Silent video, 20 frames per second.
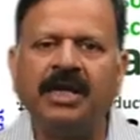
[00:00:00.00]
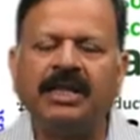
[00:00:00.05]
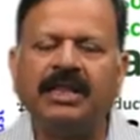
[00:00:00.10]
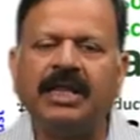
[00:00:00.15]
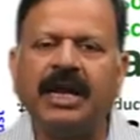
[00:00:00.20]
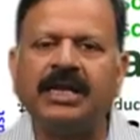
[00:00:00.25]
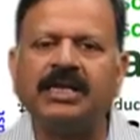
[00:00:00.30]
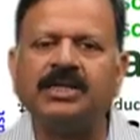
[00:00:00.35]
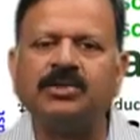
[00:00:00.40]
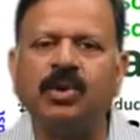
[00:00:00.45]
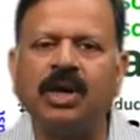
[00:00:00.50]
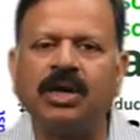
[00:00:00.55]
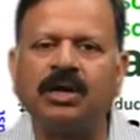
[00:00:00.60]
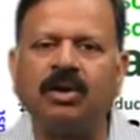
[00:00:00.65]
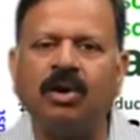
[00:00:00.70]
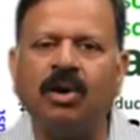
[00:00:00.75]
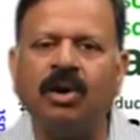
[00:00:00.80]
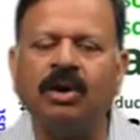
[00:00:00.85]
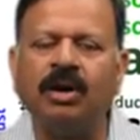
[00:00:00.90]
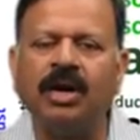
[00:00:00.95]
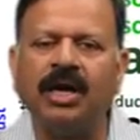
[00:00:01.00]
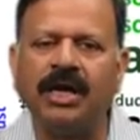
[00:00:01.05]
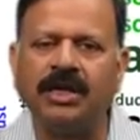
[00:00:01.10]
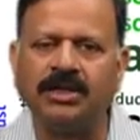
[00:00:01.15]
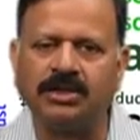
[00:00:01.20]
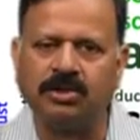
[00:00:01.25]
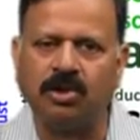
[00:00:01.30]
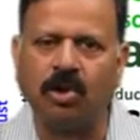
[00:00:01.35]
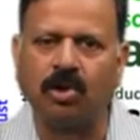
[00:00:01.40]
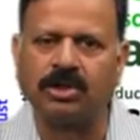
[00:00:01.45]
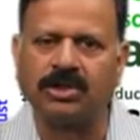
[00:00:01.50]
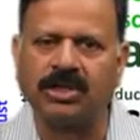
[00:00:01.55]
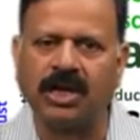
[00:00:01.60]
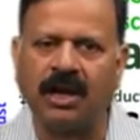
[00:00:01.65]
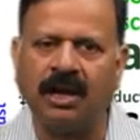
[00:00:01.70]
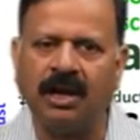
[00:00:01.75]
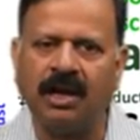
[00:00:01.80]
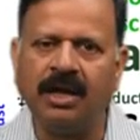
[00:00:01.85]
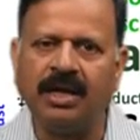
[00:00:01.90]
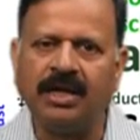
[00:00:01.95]
That is what called as
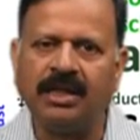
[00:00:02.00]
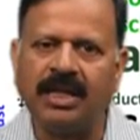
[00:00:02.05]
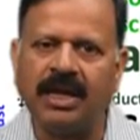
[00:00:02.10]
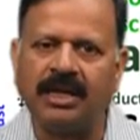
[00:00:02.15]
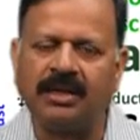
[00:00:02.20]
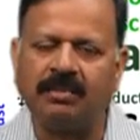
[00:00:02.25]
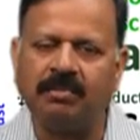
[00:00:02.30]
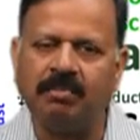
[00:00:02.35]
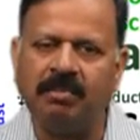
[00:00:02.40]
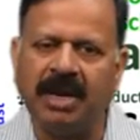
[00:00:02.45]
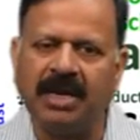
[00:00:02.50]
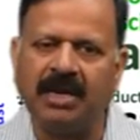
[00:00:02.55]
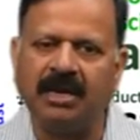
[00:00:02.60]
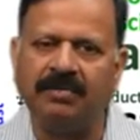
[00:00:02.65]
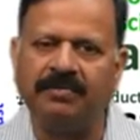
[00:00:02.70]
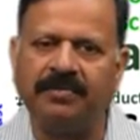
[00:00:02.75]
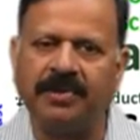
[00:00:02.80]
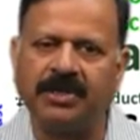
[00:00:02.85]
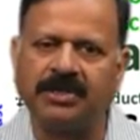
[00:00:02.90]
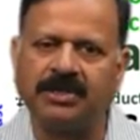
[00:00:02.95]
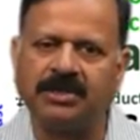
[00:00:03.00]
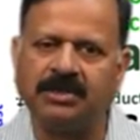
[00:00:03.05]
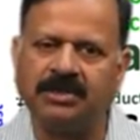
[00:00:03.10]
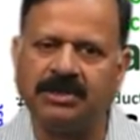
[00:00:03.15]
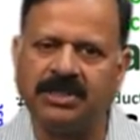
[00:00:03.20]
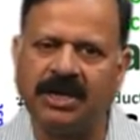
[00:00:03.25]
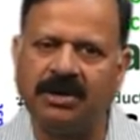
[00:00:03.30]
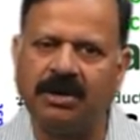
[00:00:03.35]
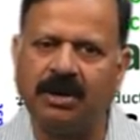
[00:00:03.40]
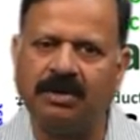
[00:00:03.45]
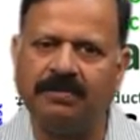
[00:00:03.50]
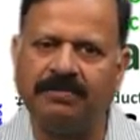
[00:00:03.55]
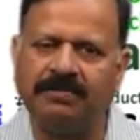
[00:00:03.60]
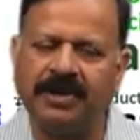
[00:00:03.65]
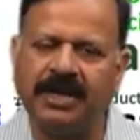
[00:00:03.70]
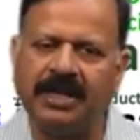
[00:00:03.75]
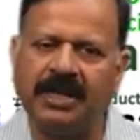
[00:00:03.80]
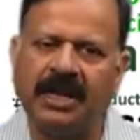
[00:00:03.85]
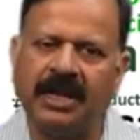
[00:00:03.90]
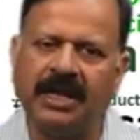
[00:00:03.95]
doxa, that many of us generally
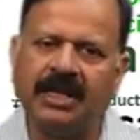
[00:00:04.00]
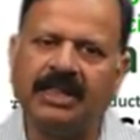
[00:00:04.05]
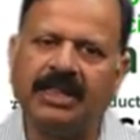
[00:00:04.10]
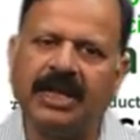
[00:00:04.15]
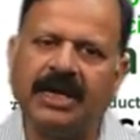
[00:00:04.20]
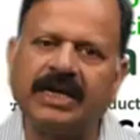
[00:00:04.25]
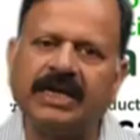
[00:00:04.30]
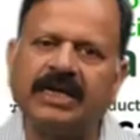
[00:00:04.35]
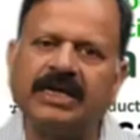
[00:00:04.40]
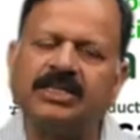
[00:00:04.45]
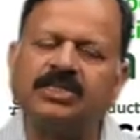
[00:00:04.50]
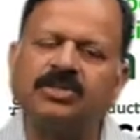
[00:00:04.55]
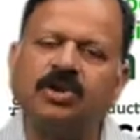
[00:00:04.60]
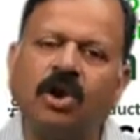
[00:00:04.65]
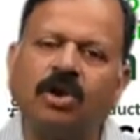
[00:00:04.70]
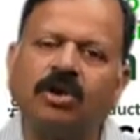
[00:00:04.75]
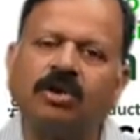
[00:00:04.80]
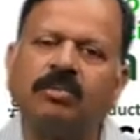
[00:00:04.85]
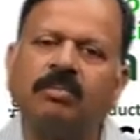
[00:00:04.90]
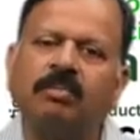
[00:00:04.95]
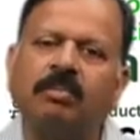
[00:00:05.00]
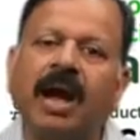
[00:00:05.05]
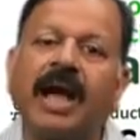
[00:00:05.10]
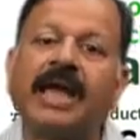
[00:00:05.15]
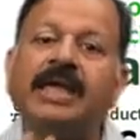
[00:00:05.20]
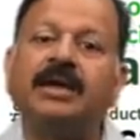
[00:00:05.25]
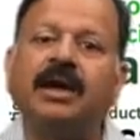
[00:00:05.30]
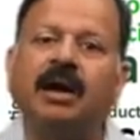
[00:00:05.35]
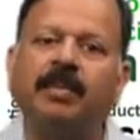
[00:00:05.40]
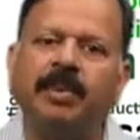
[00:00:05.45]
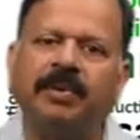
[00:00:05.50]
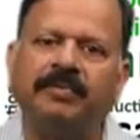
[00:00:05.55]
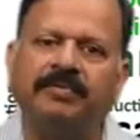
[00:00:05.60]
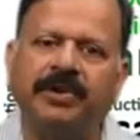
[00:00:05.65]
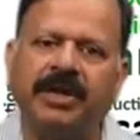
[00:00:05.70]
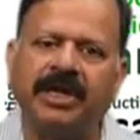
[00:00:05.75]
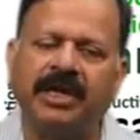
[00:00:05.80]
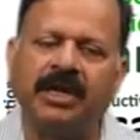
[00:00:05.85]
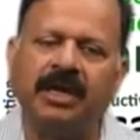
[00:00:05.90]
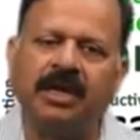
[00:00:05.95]
feel that it is not my cup of
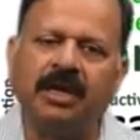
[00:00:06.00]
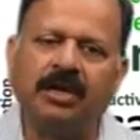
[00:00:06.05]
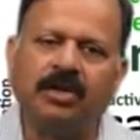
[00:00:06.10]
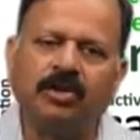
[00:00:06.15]
tea.